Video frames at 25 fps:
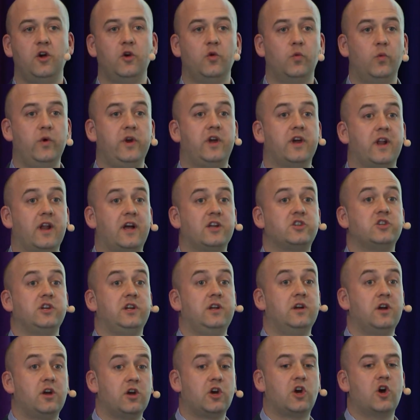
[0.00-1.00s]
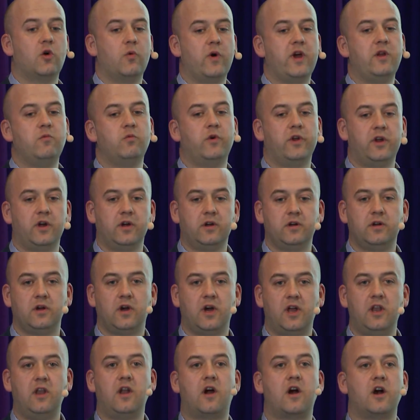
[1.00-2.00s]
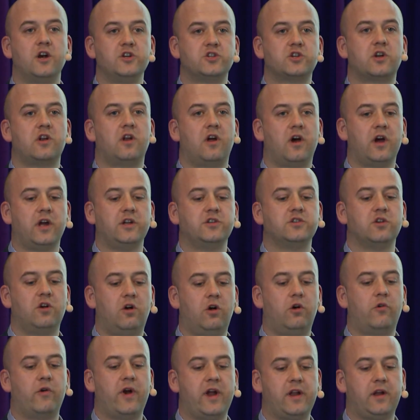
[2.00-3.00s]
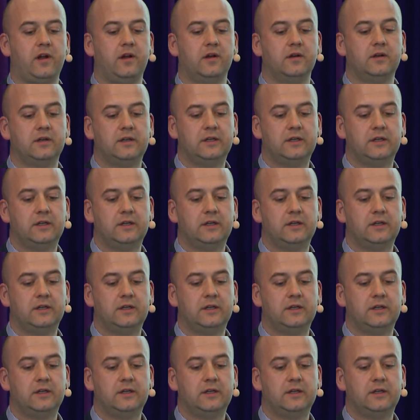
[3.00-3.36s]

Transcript: We can actually go in with a large client already.